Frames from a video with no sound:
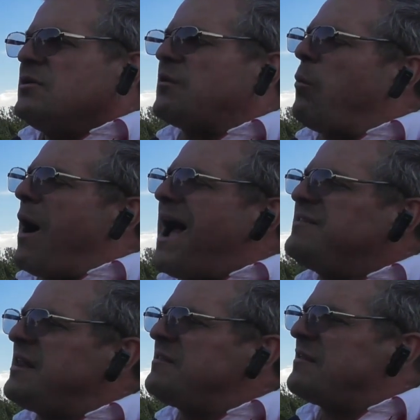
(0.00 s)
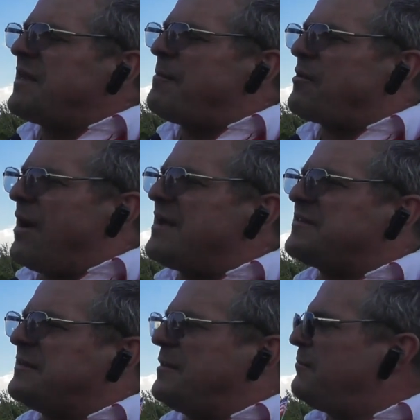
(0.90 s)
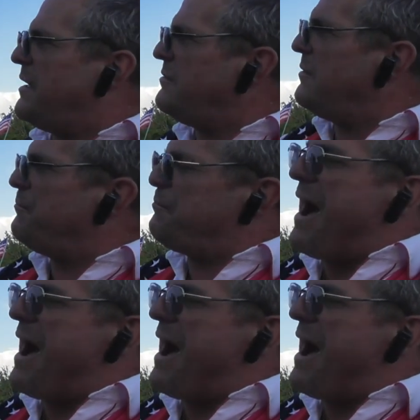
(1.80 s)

So why didn't the Democrats in